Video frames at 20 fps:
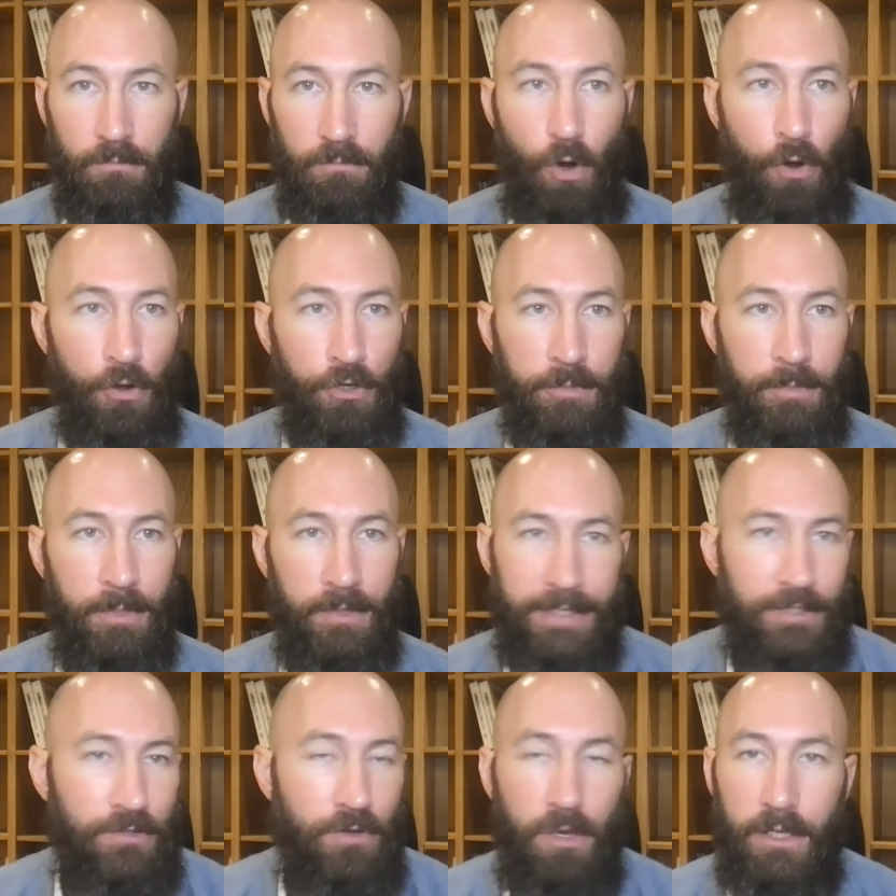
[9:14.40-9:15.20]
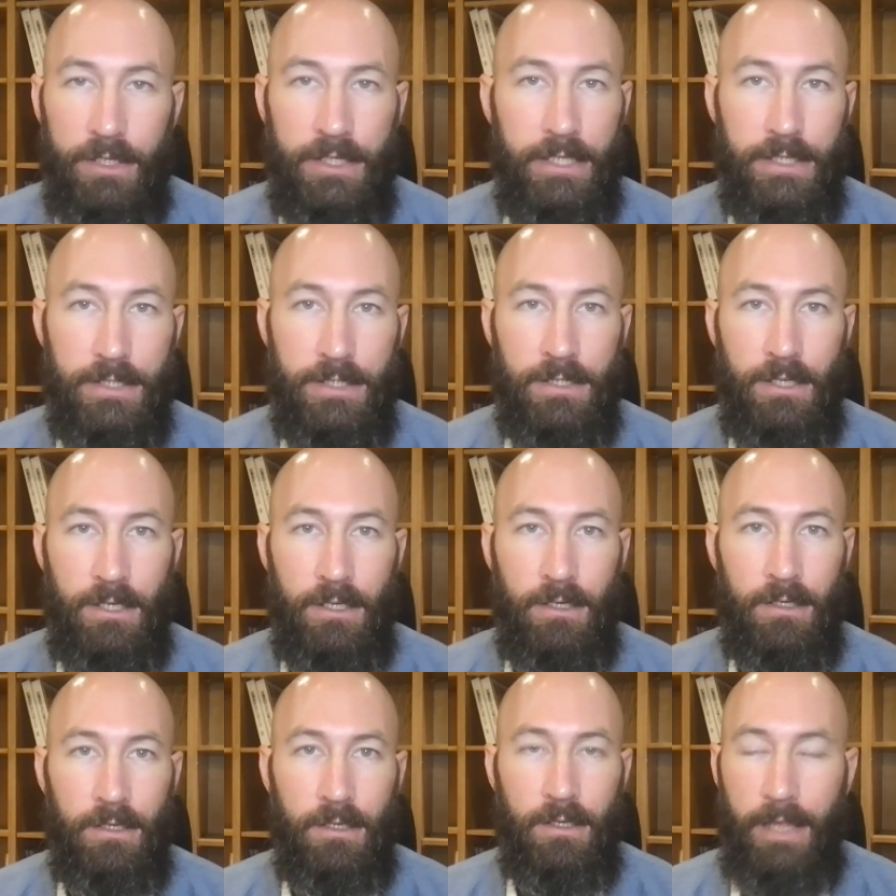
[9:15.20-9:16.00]
argument. That's all it is.
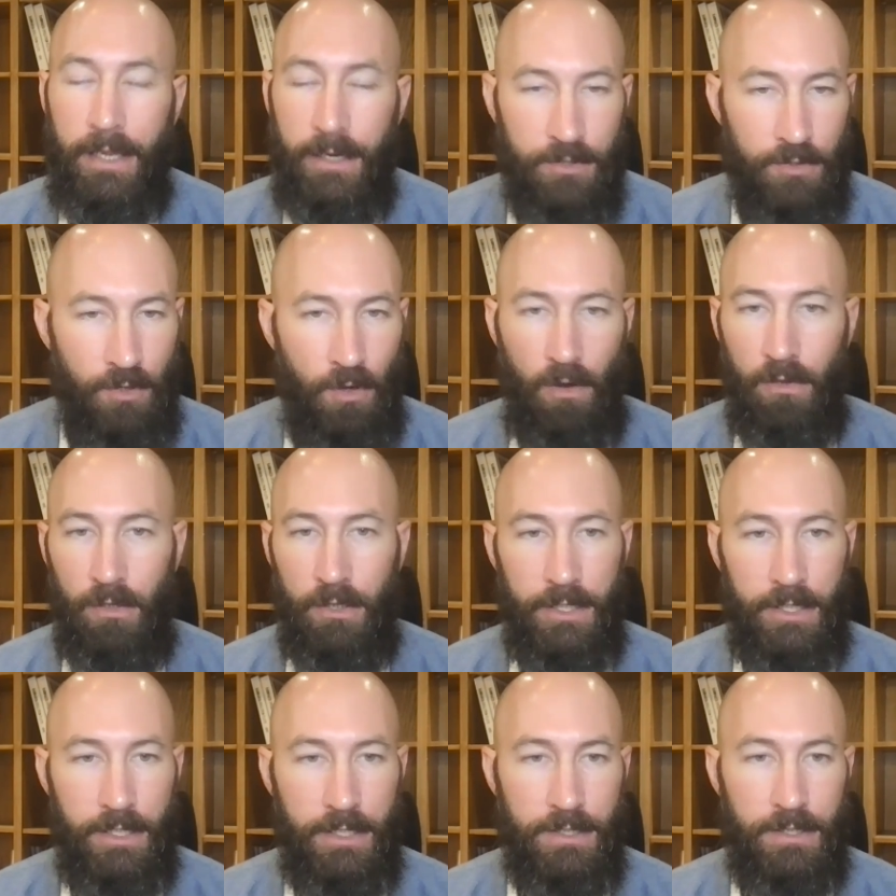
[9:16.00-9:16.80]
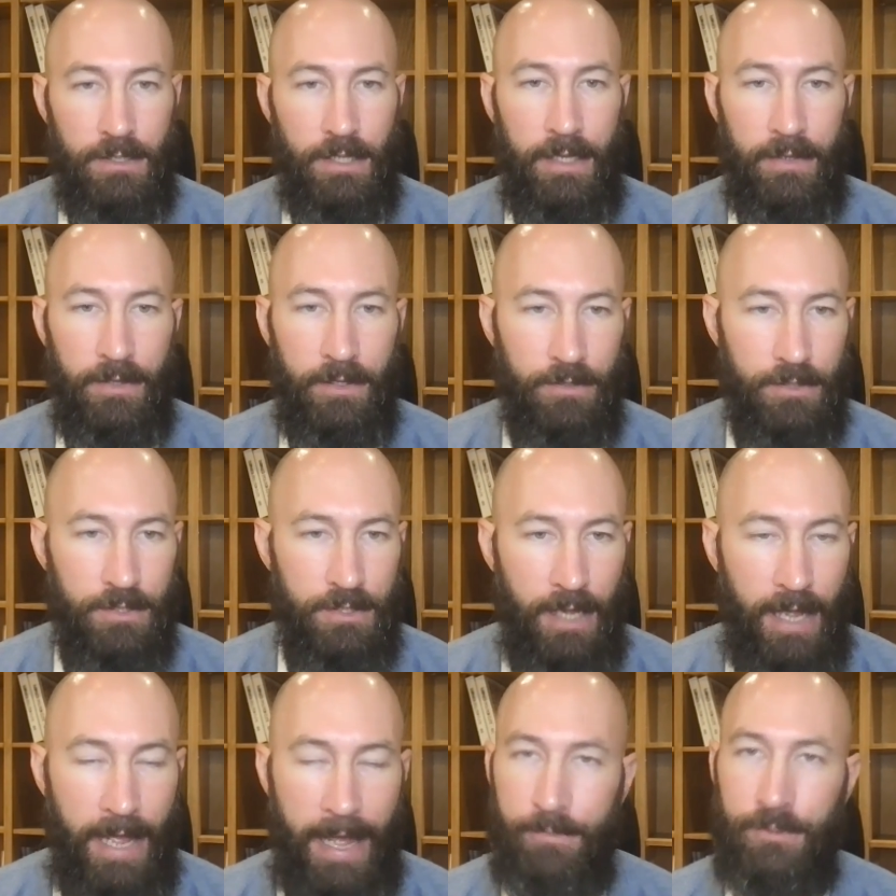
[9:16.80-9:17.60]
That is all it is. And
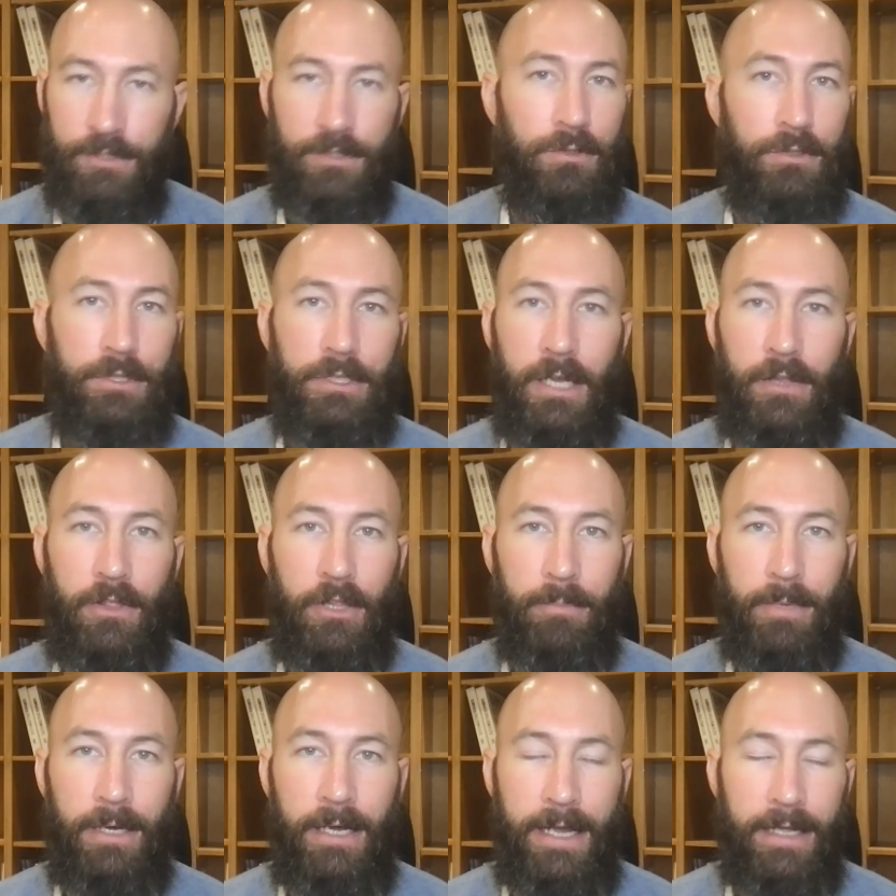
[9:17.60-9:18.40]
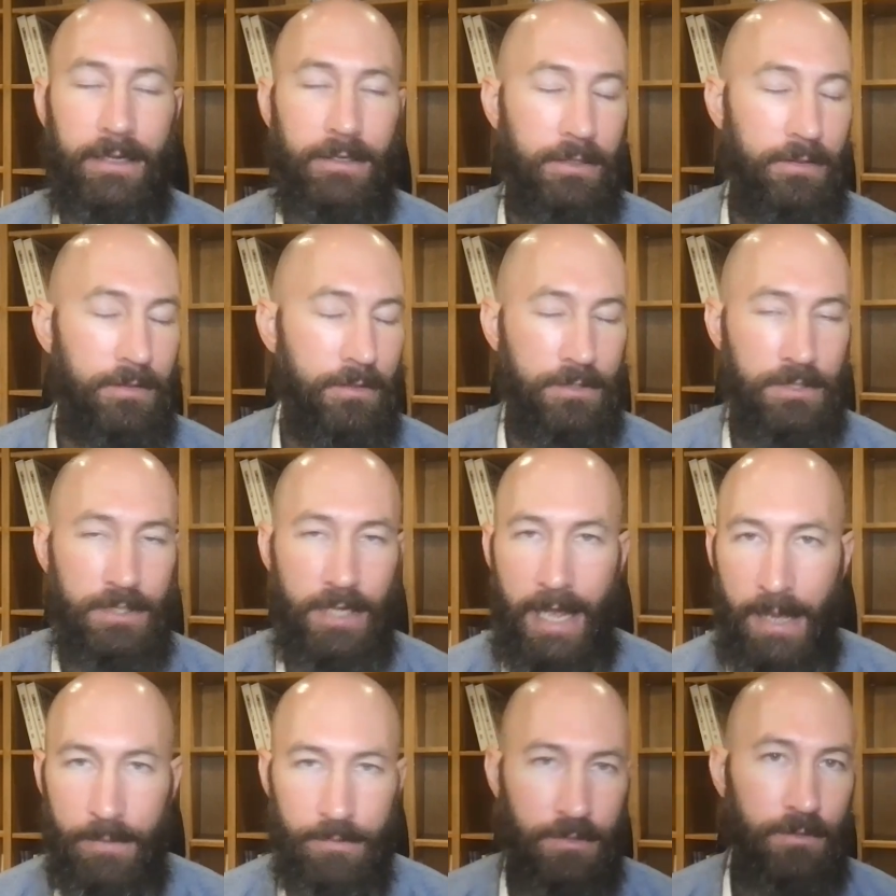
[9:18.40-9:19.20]
there's absolutely nothing behind it. There's
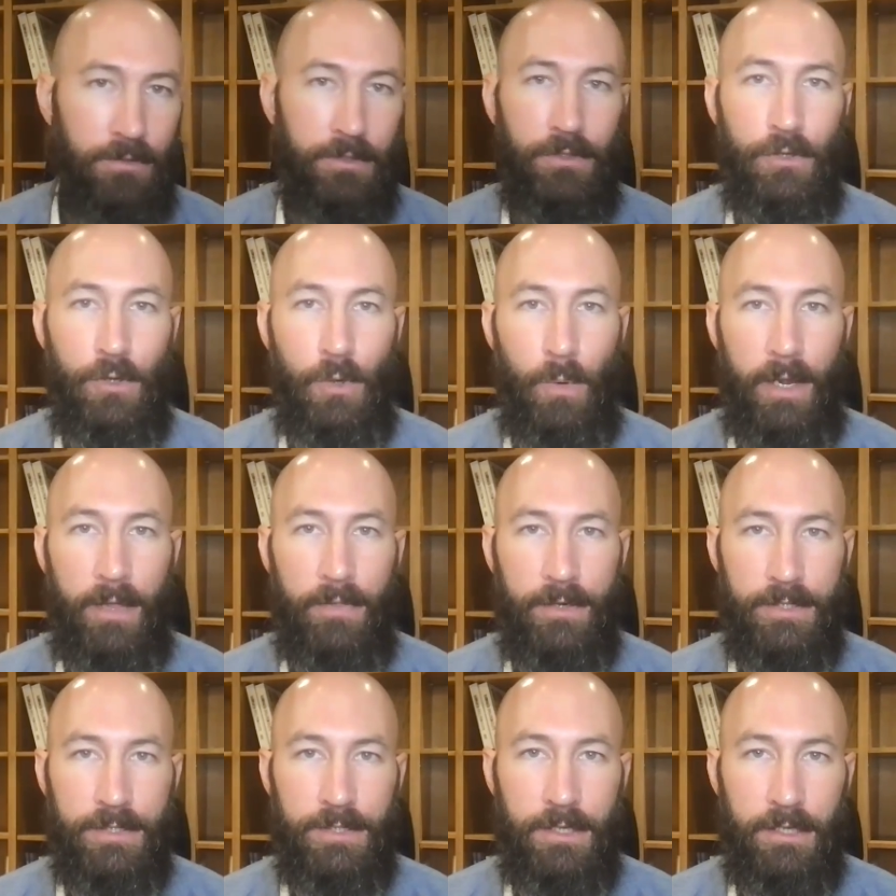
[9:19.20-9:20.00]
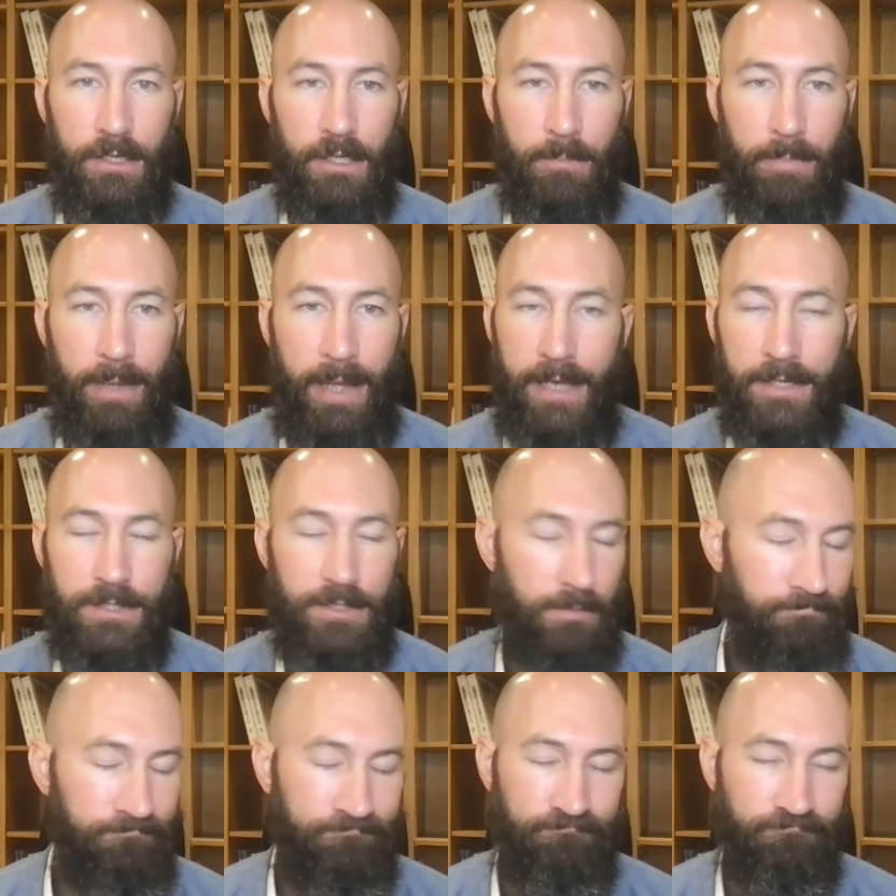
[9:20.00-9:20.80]
absolutely no way that it's going to get
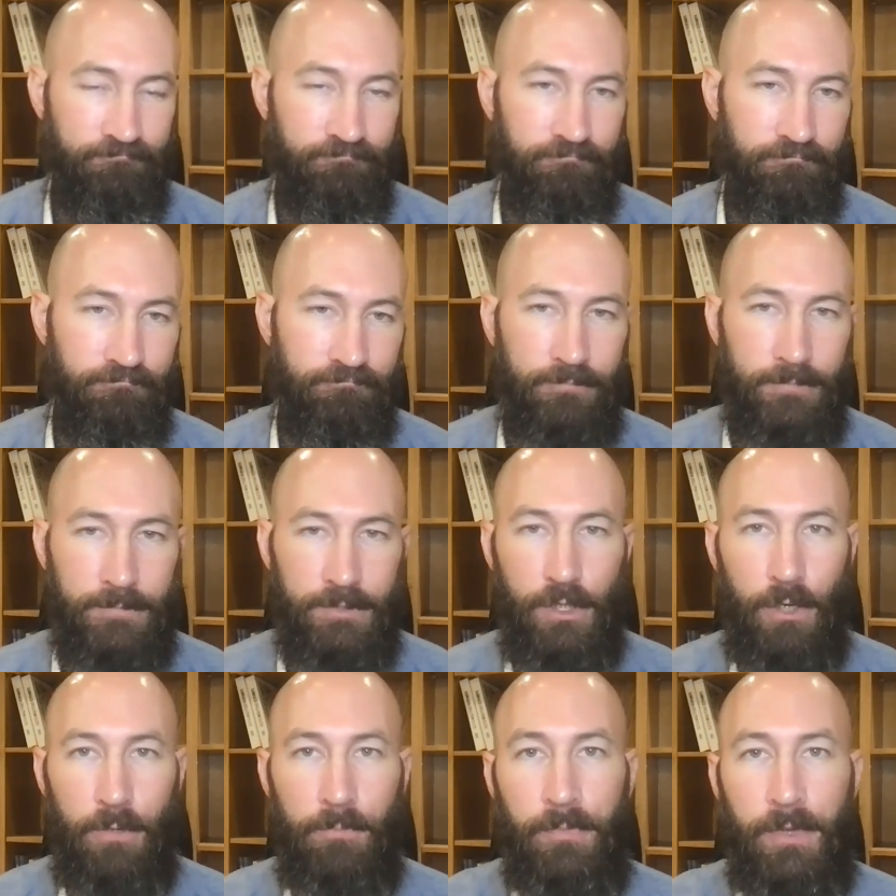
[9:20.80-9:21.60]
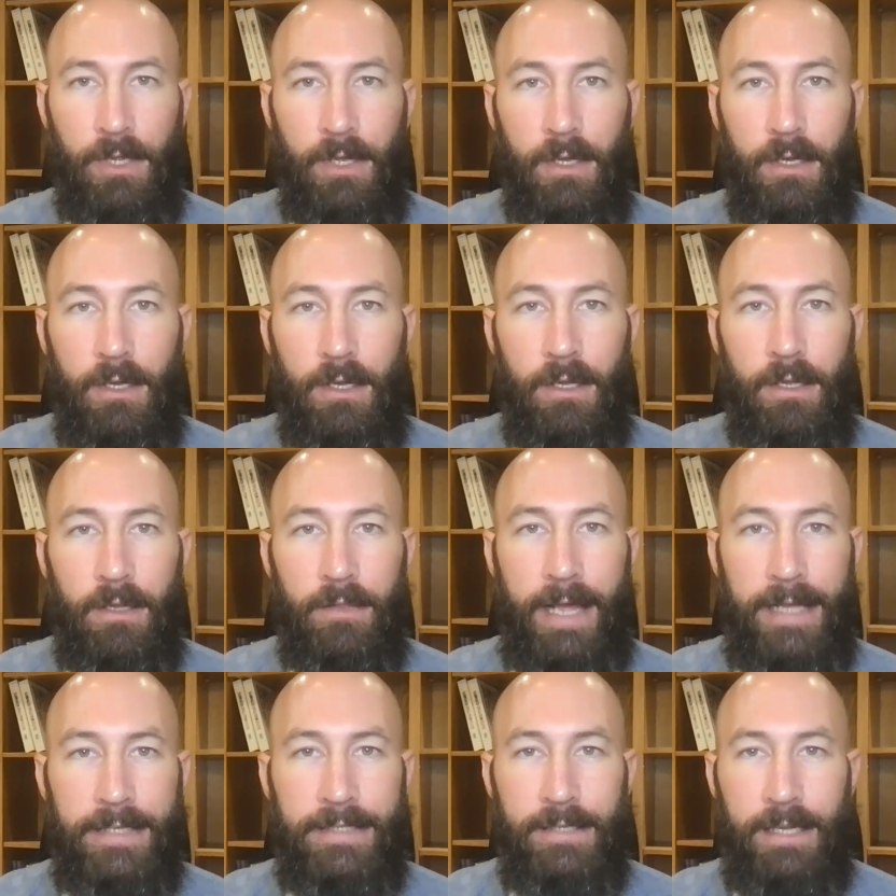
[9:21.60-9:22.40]
passed. So
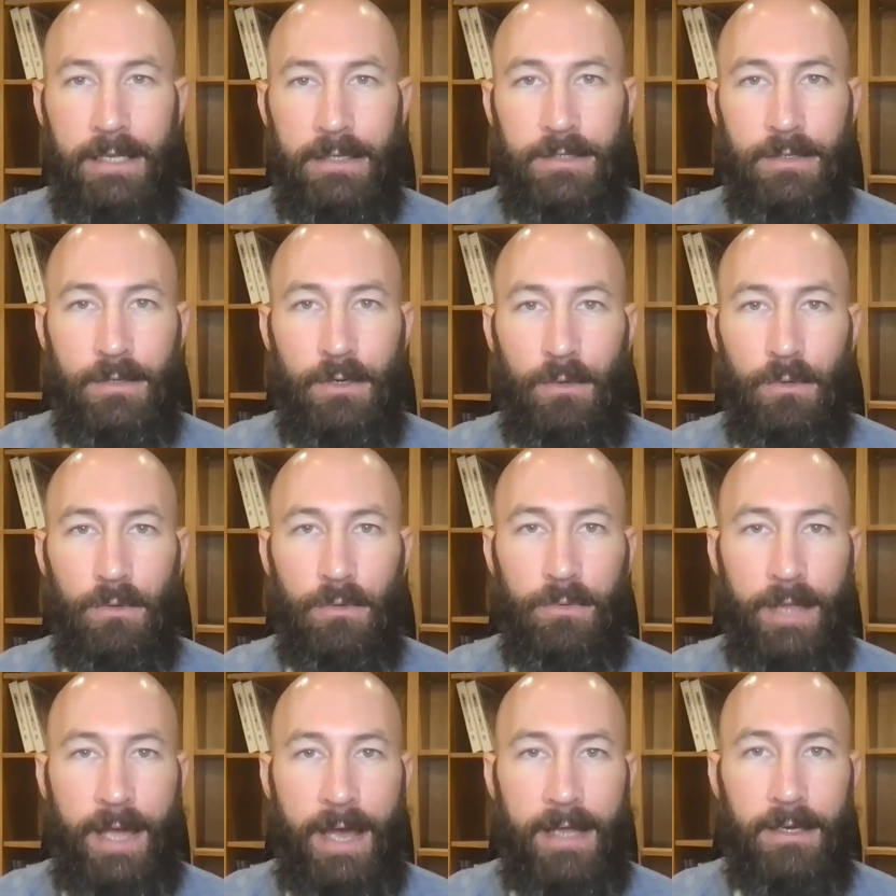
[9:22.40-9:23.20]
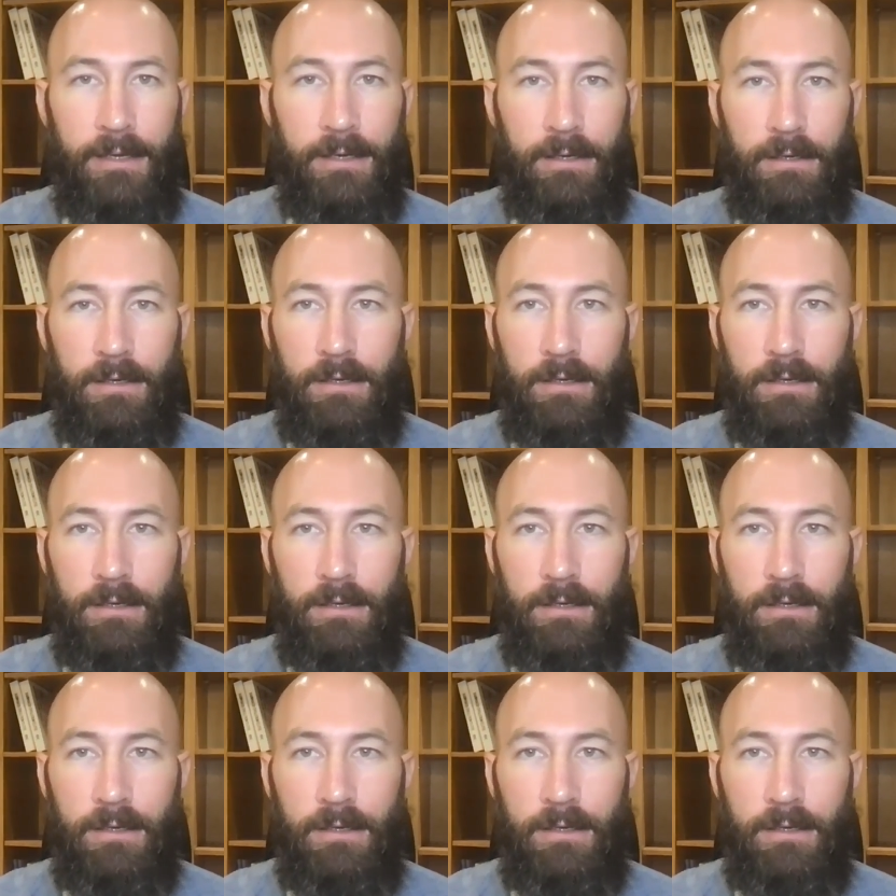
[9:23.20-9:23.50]
that